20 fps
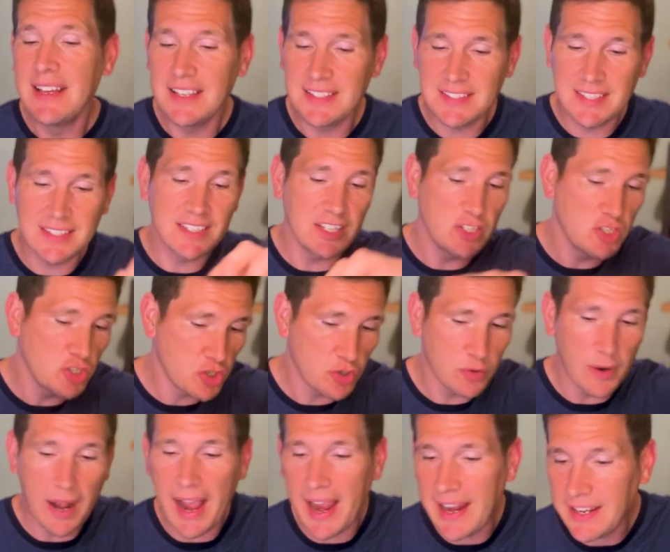This is a
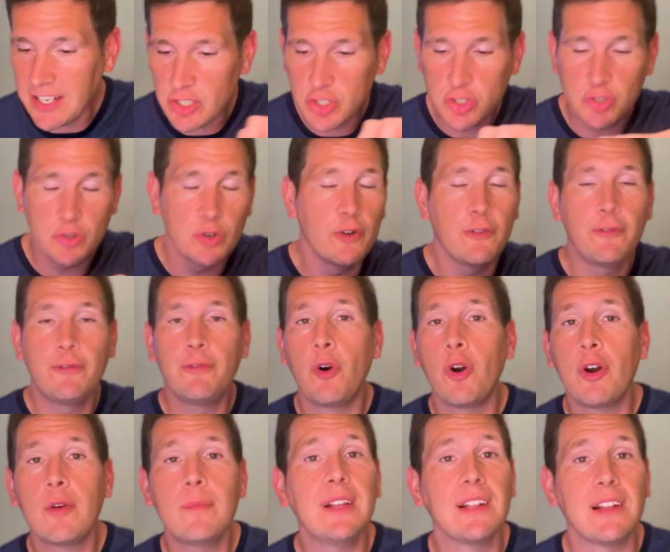tried and true
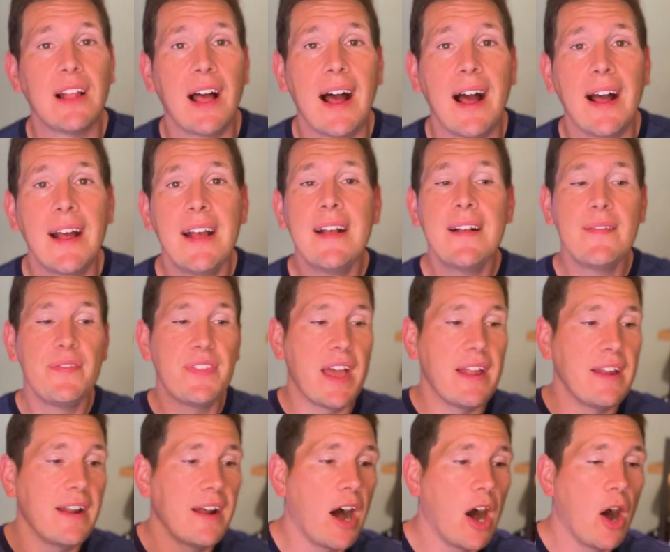formula
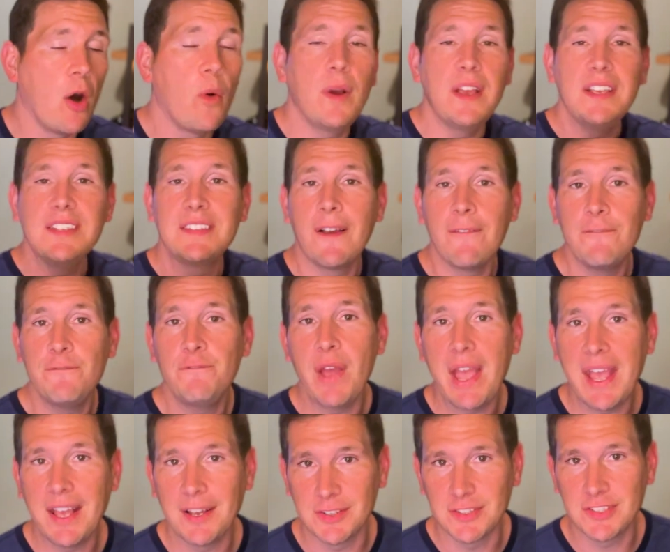that always
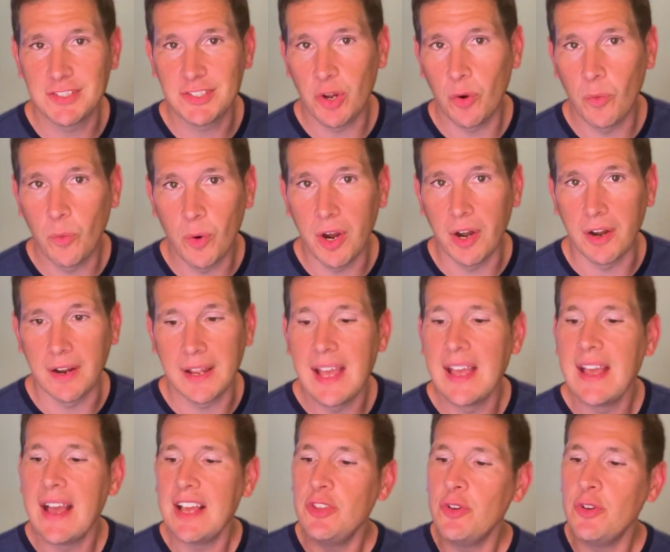fails to work.